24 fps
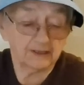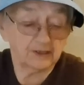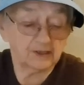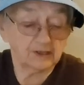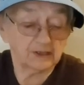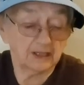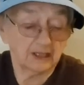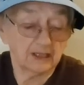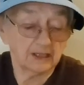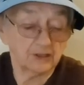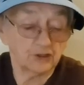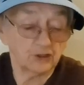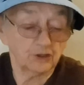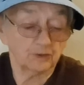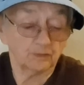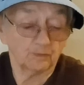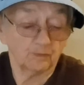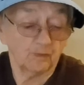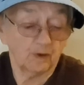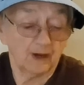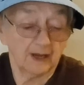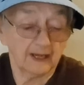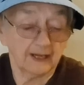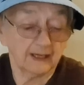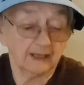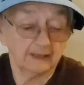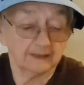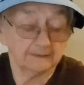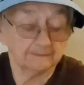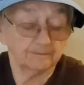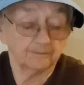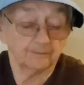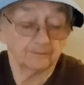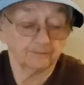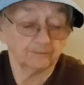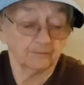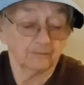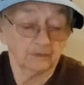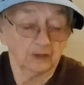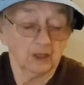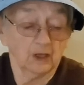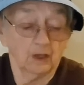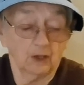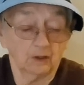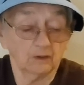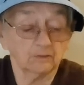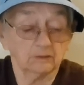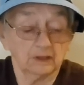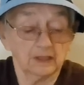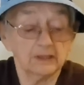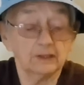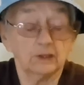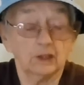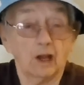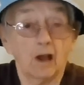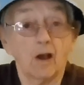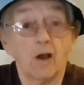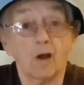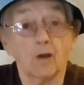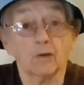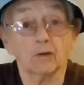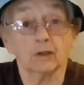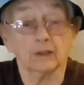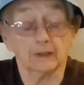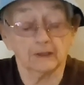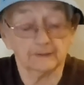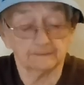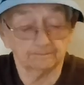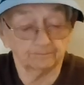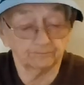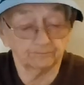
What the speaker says: station wagon, only taller,